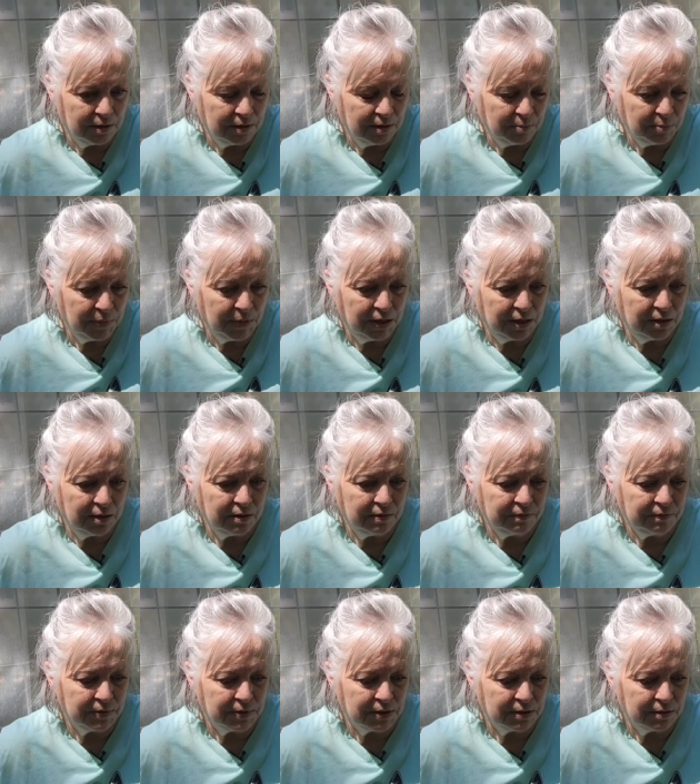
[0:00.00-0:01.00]
them
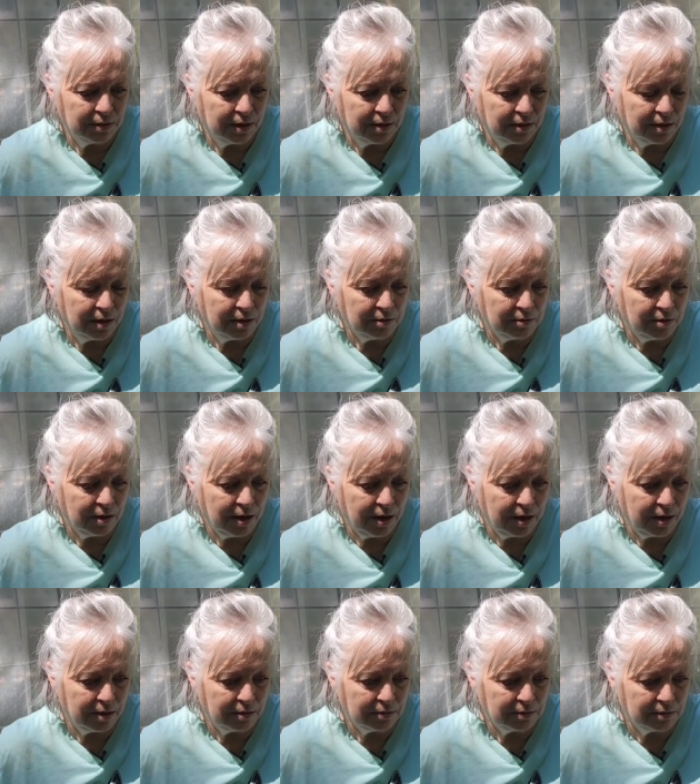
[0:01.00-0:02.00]
leaves and that
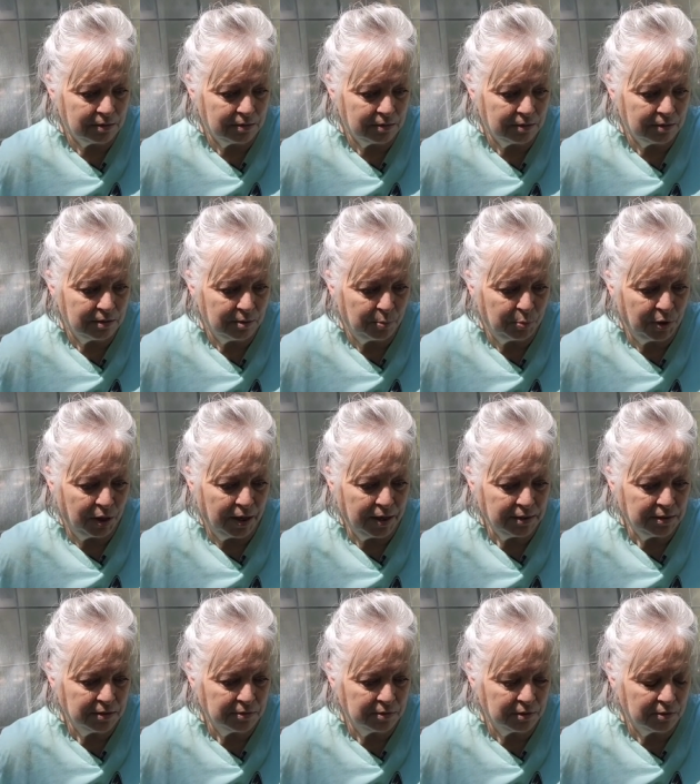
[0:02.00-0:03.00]
grass, the
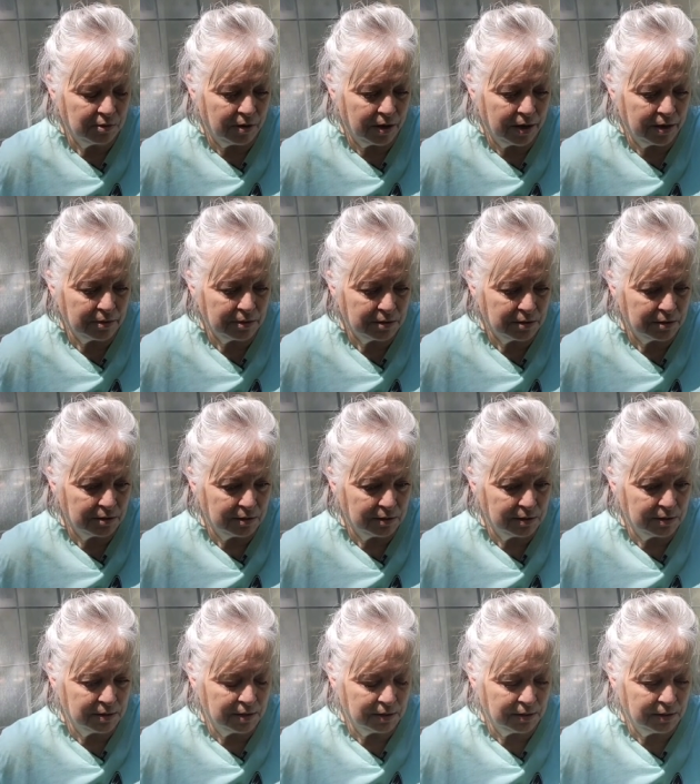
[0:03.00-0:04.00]
blades of the grass,
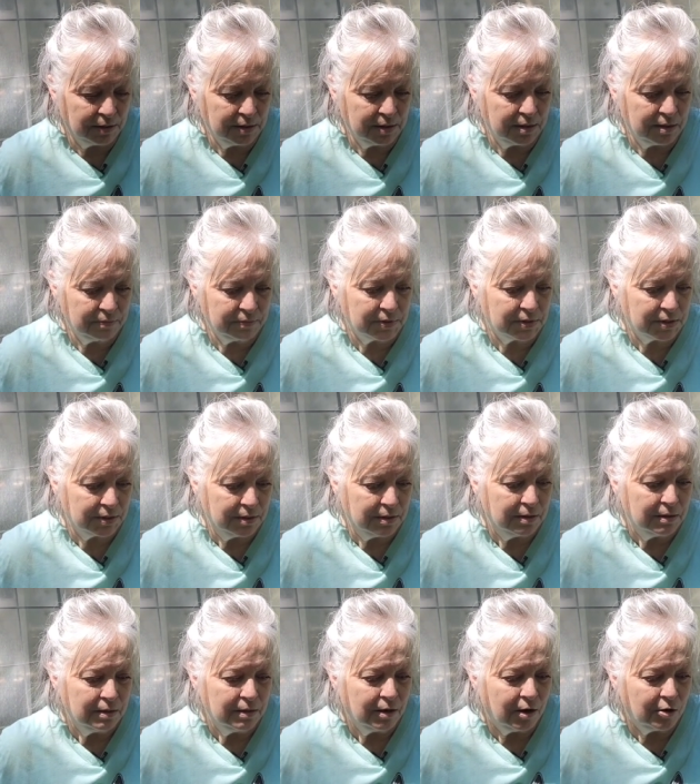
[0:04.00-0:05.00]
the, the leaves,
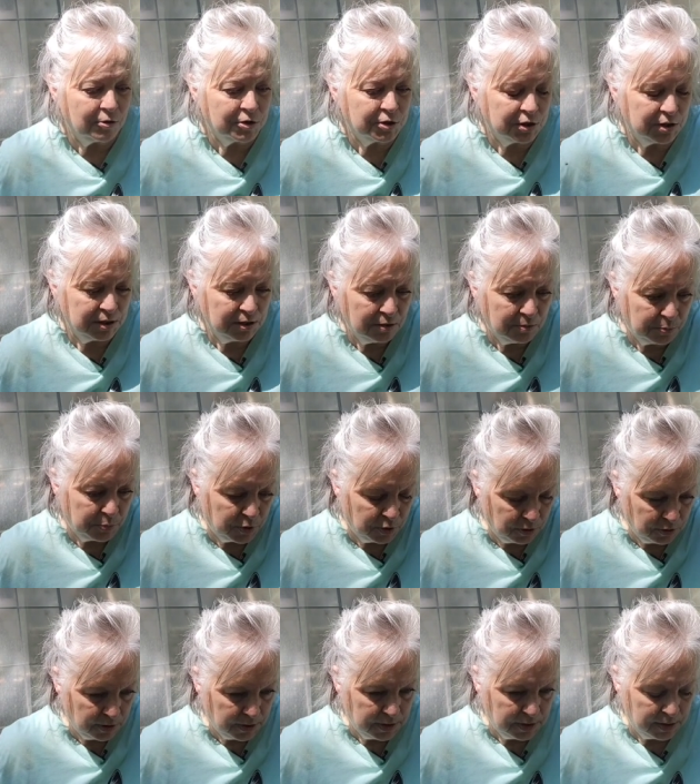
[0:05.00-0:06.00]
are still
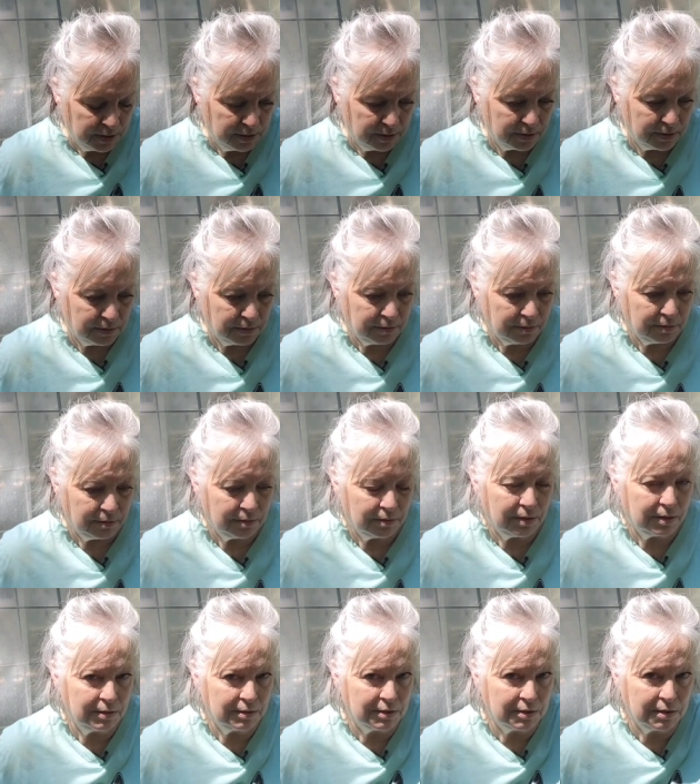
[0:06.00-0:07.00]
pulling in
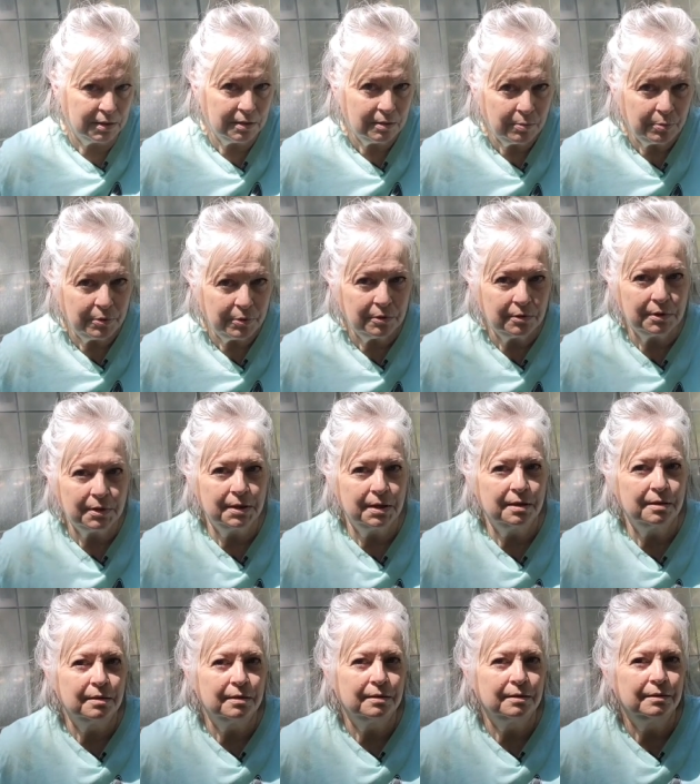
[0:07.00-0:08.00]
and still pulling
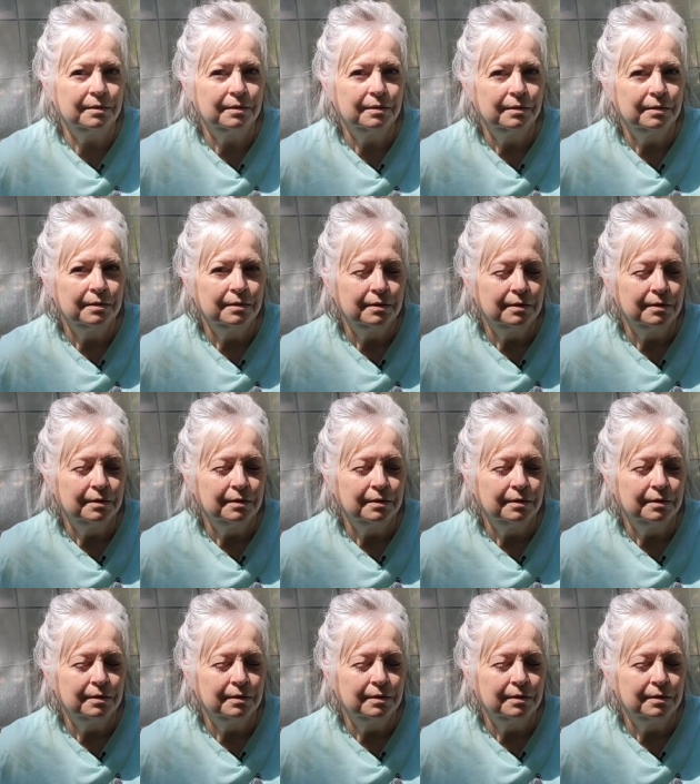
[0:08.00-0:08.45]
in